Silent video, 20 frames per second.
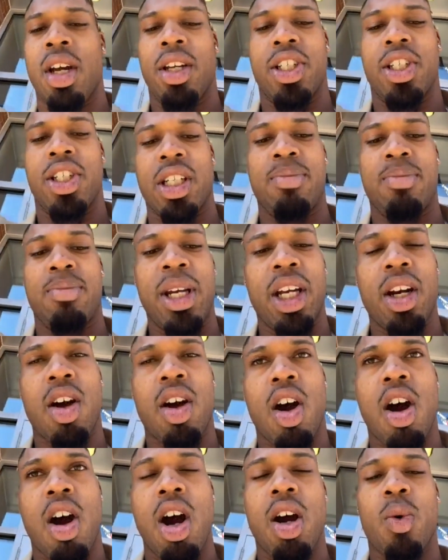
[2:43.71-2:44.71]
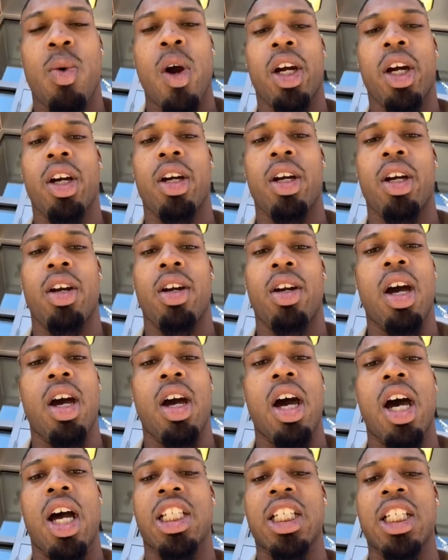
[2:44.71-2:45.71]
just being a hard worker,
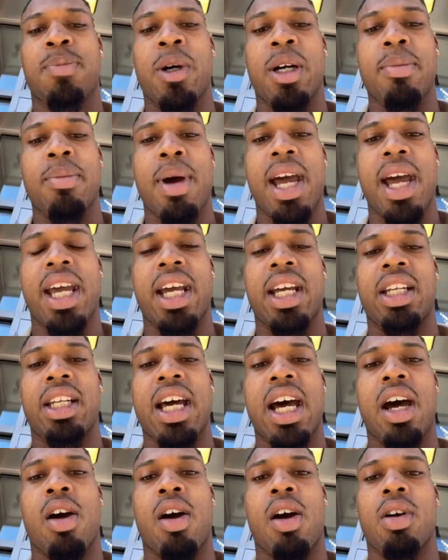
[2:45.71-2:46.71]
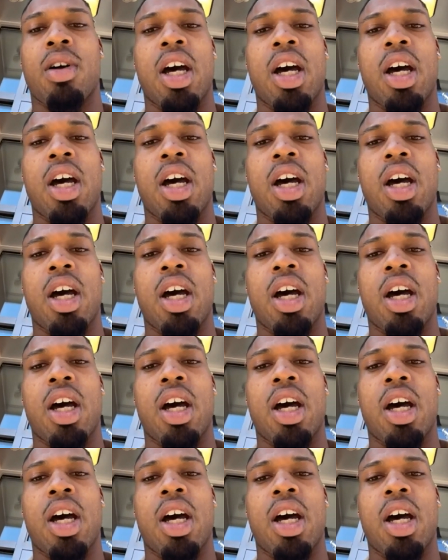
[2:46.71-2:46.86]
uh, just putting my head down,